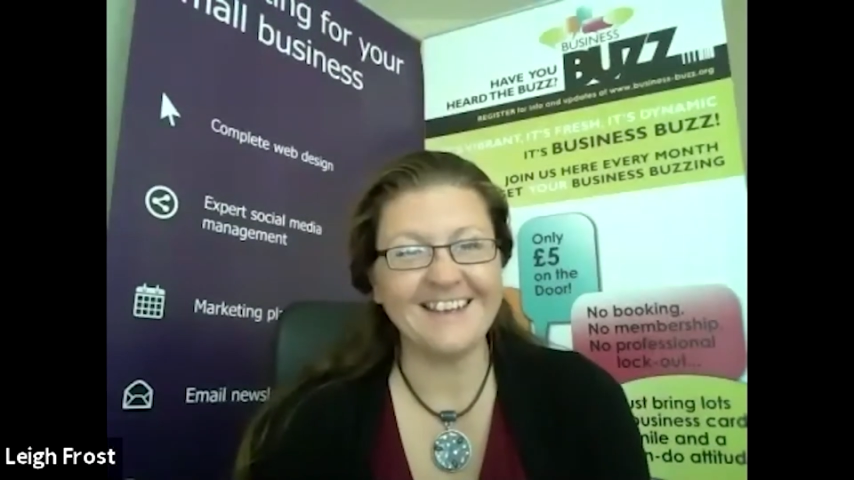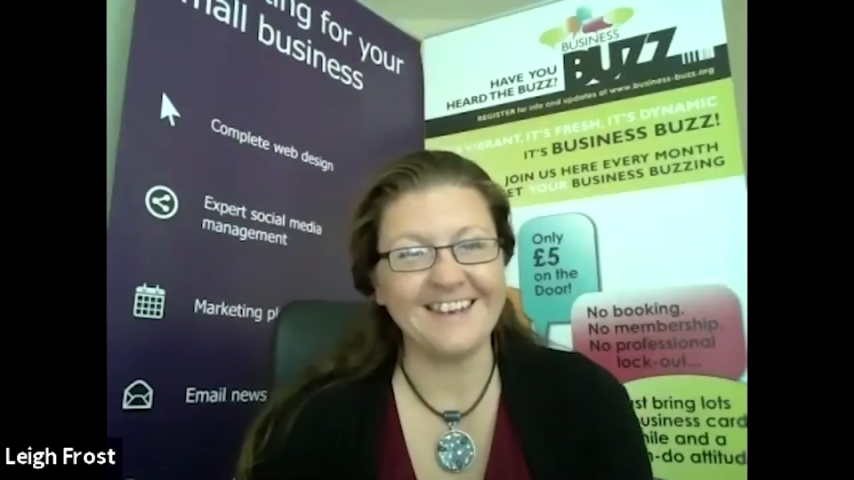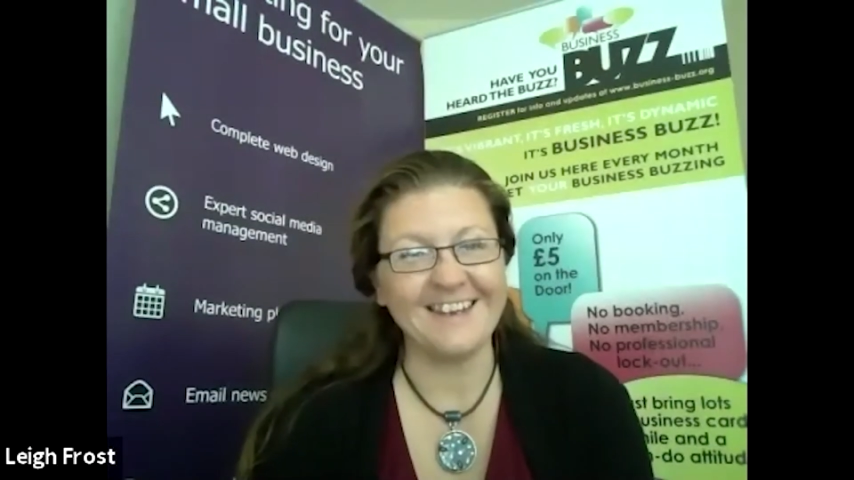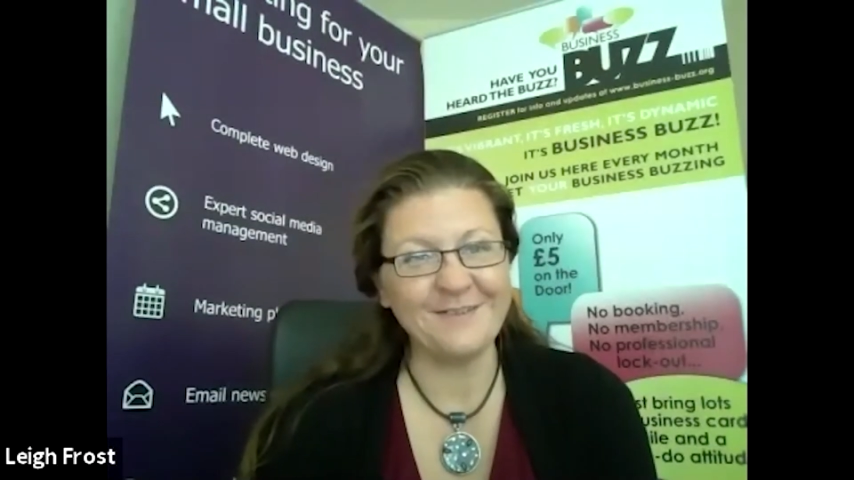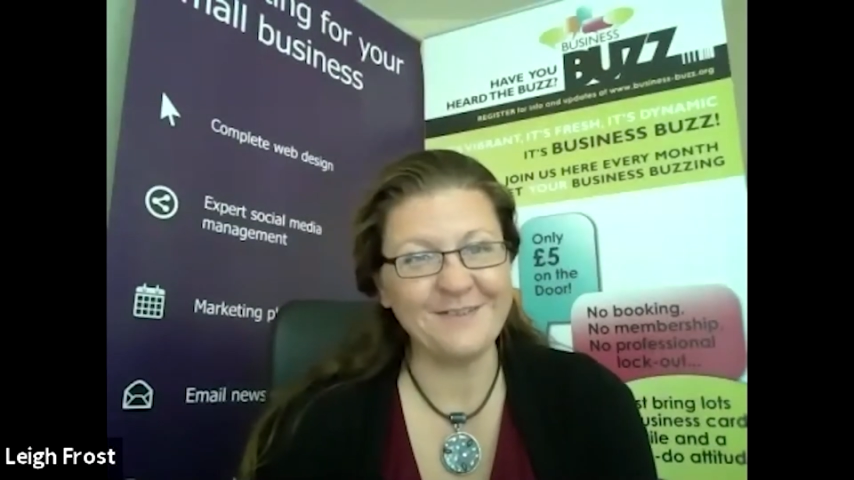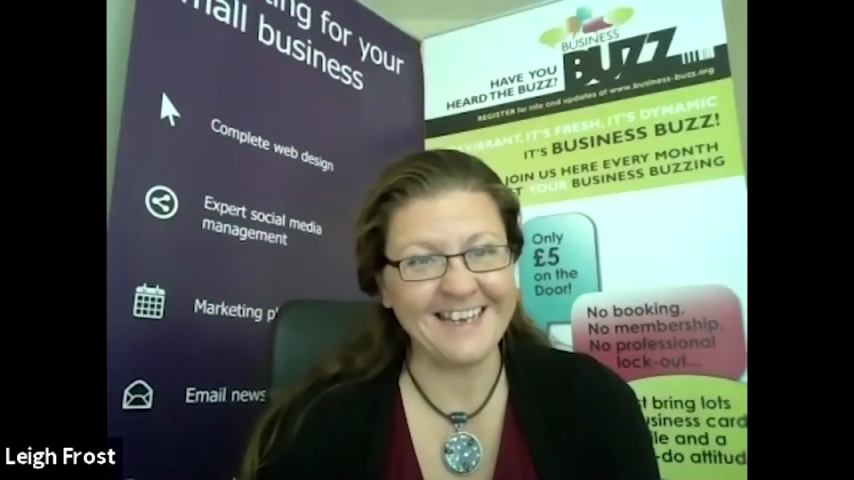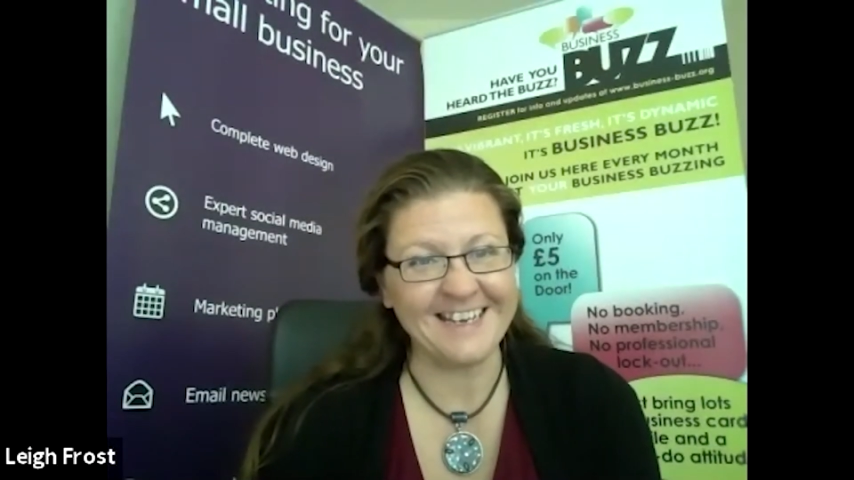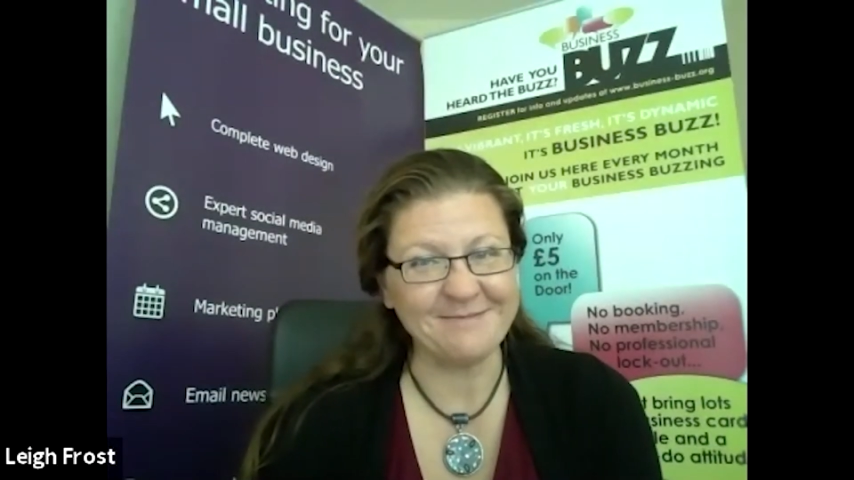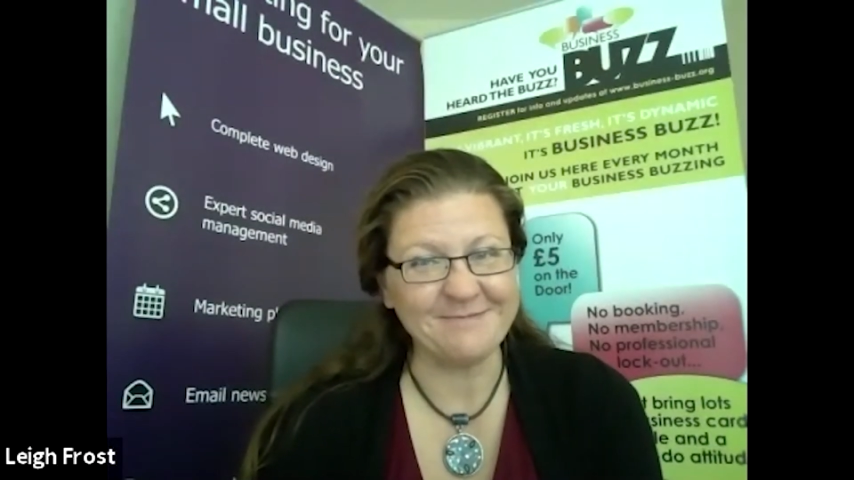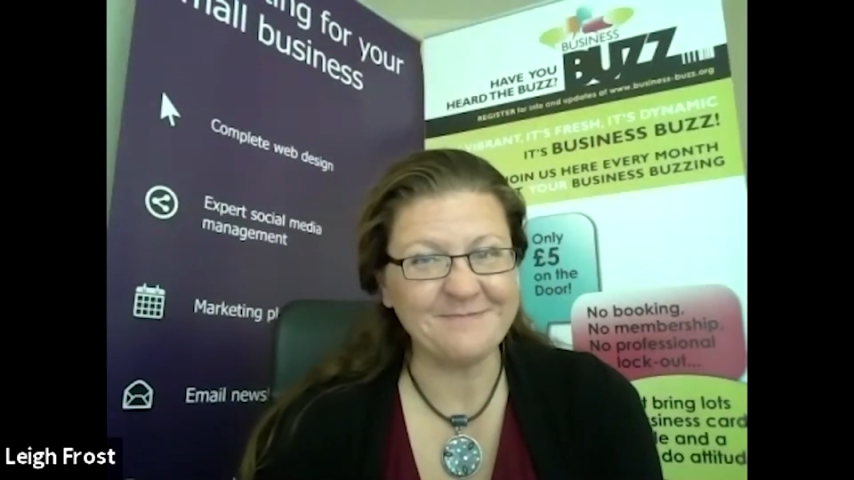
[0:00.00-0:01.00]

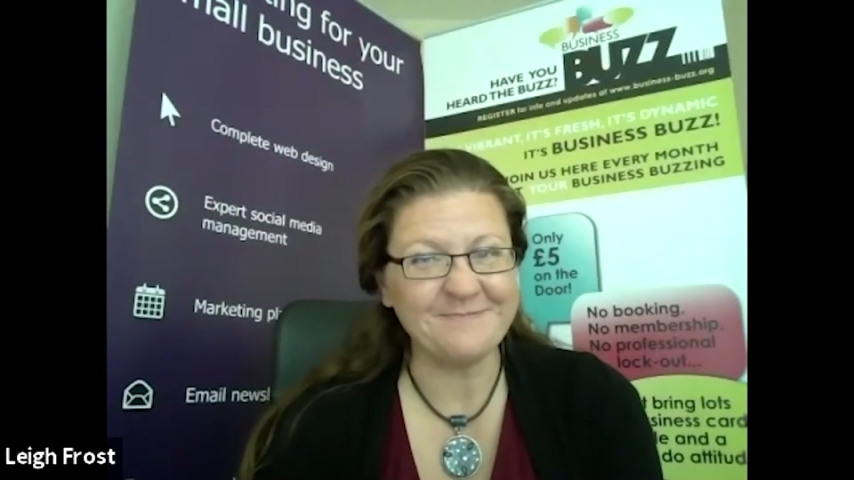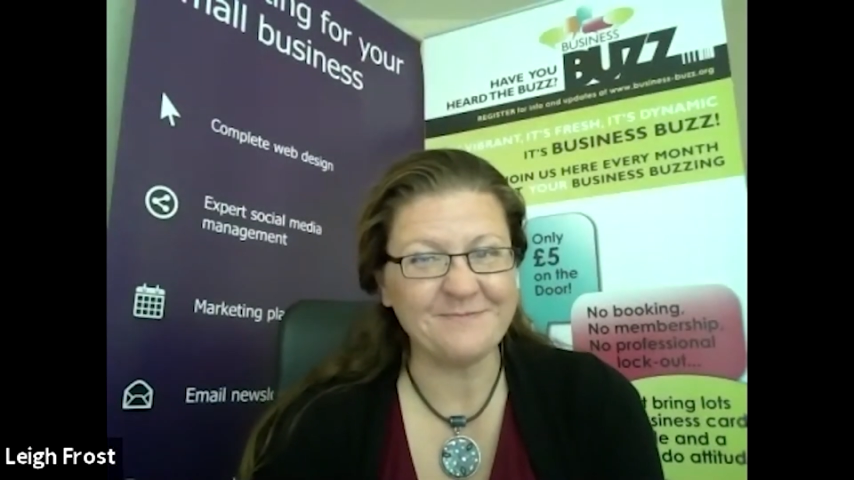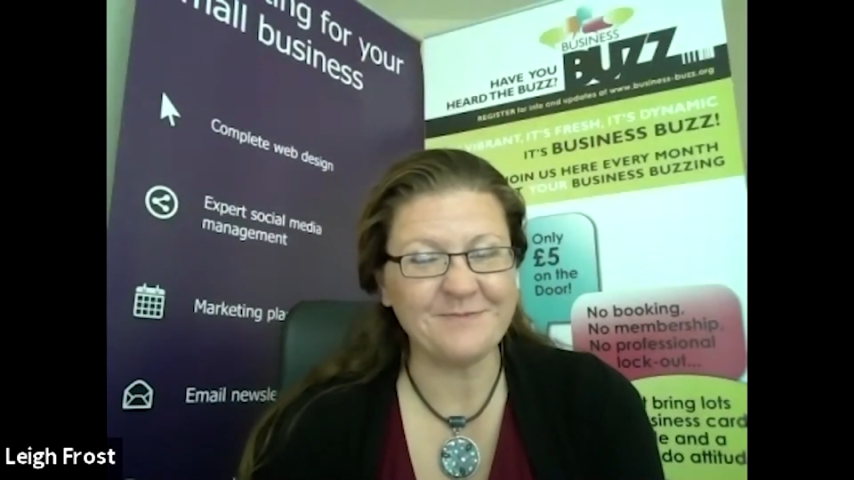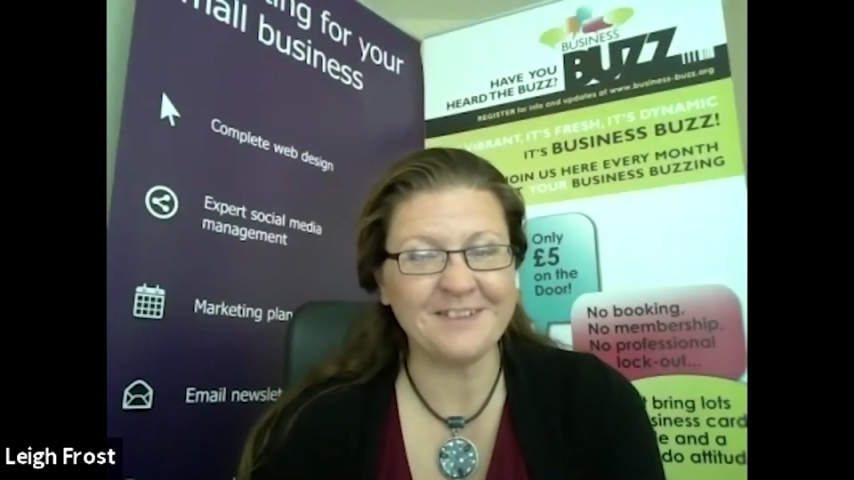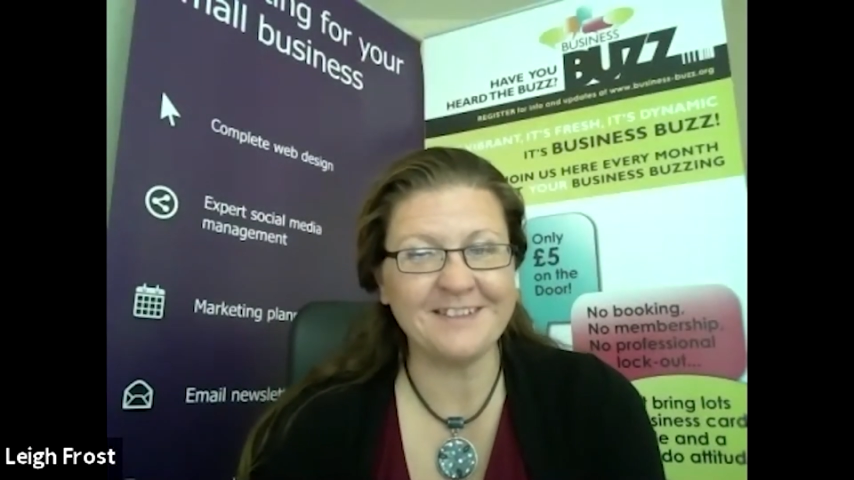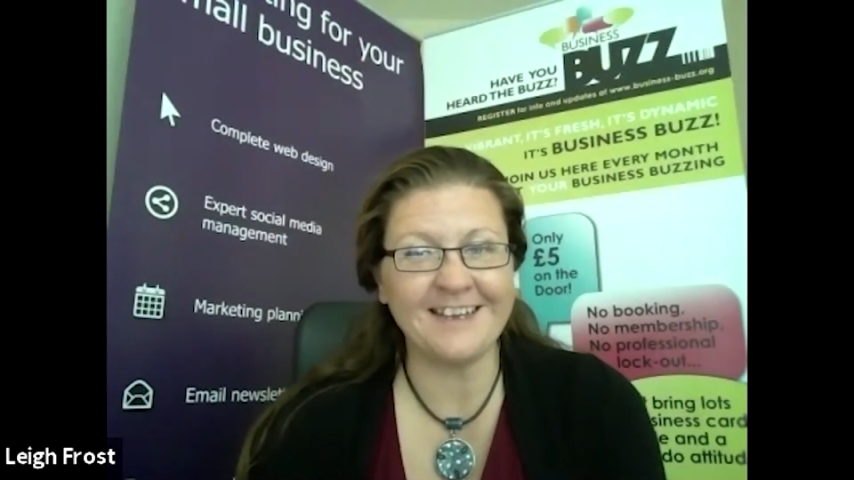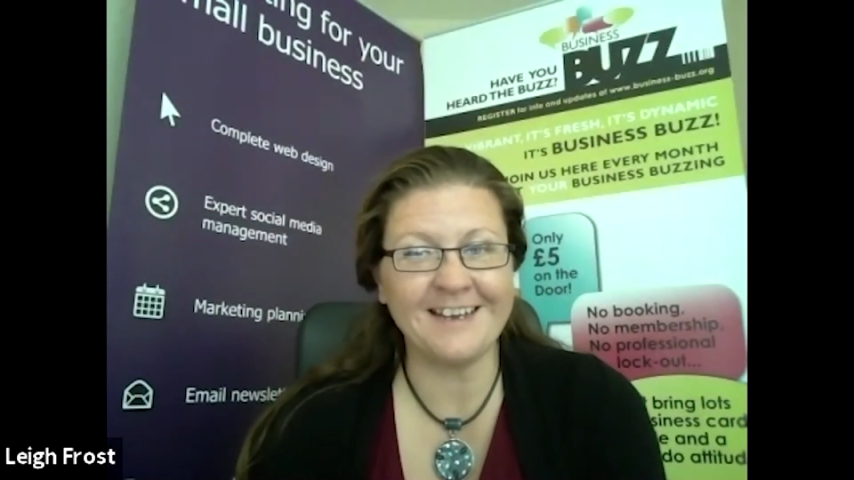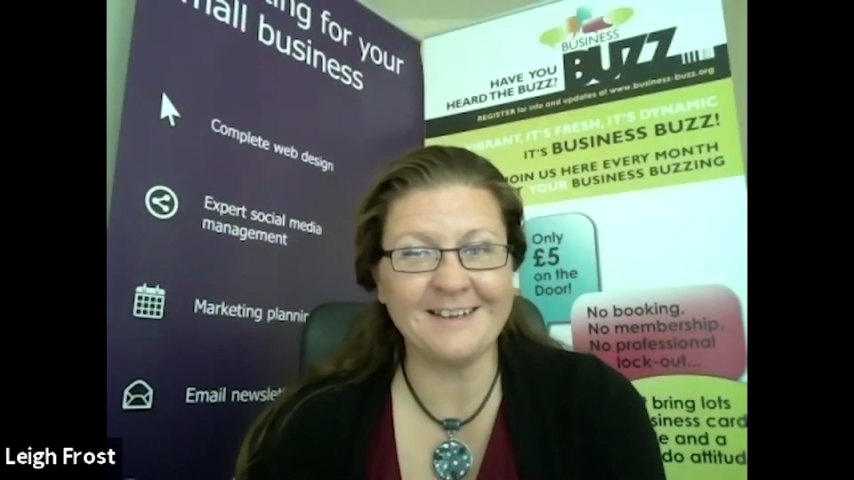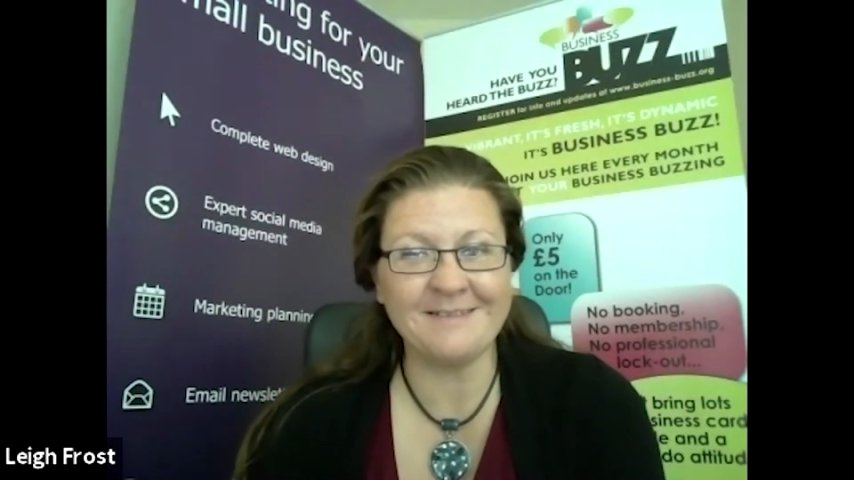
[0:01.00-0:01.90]
lovely. Well,